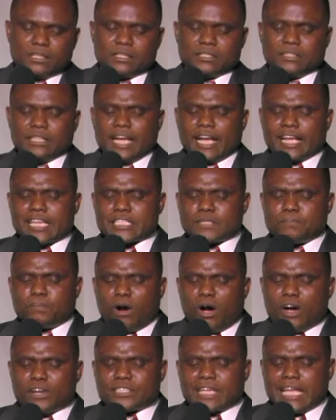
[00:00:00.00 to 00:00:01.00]
The
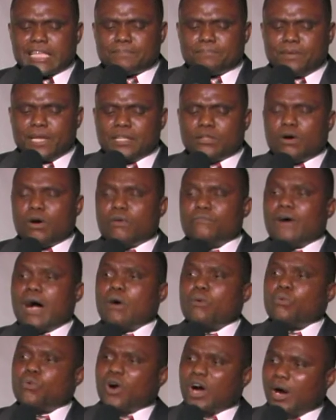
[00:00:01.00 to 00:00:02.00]
response has been
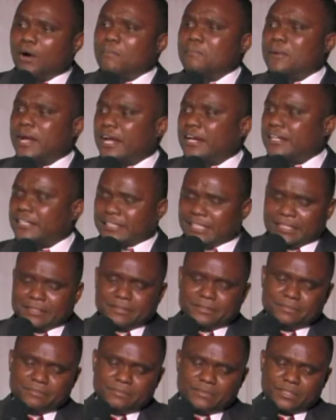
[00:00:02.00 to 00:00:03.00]
overwhelming.
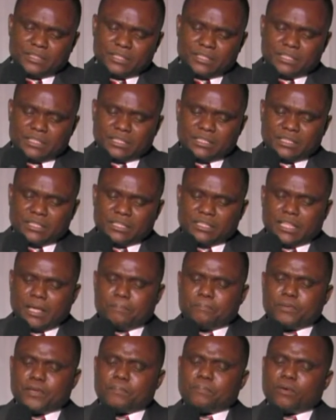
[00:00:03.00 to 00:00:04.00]
The
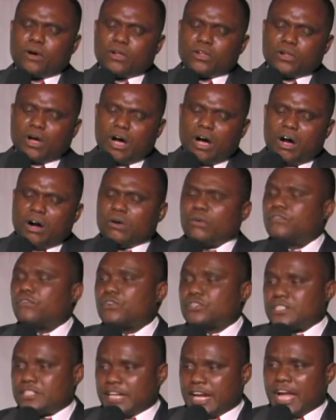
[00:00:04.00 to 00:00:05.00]
people long
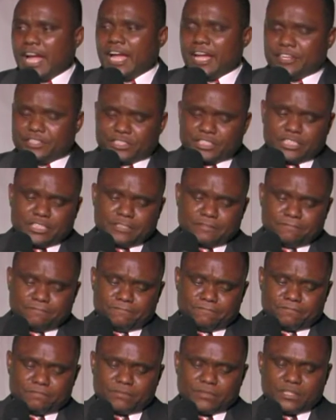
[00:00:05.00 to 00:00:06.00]
for change.
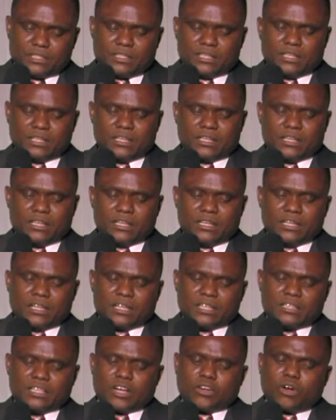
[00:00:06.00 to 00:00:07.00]

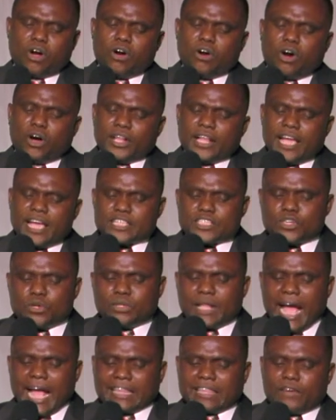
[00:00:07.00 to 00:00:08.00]
The Congolese
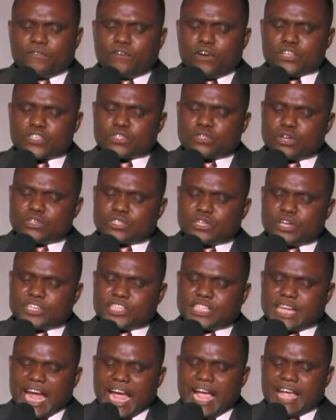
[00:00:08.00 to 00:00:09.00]
United for
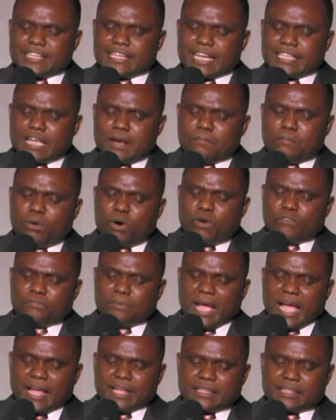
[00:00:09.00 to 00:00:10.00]
Social Change as a
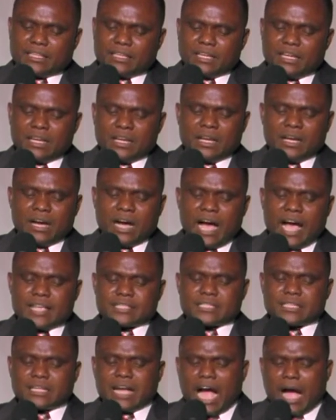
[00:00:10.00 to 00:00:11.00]
movement
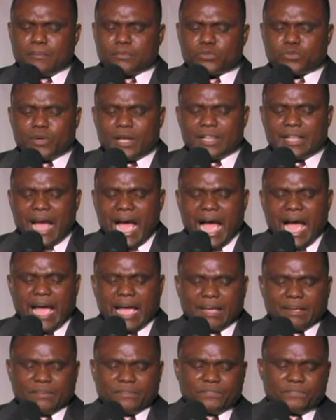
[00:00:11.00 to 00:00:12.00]
has come to
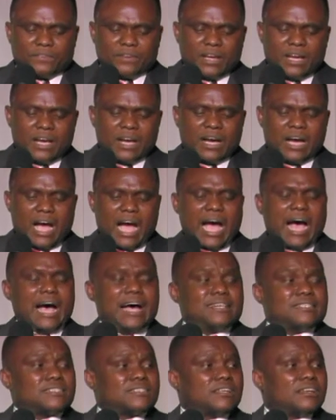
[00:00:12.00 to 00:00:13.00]
life
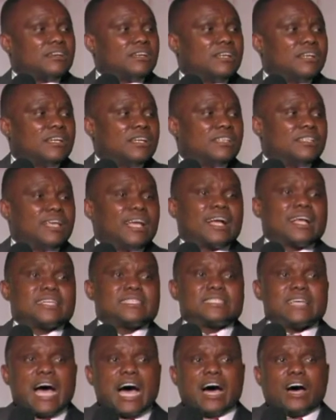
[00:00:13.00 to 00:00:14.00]
as the
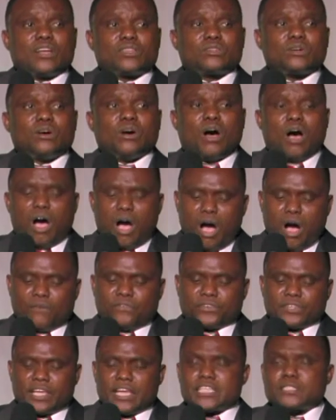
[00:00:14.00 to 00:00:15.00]
result
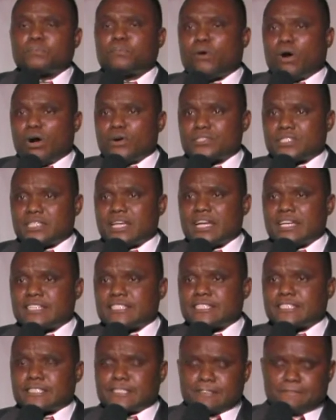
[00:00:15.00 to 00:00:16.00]
of this process.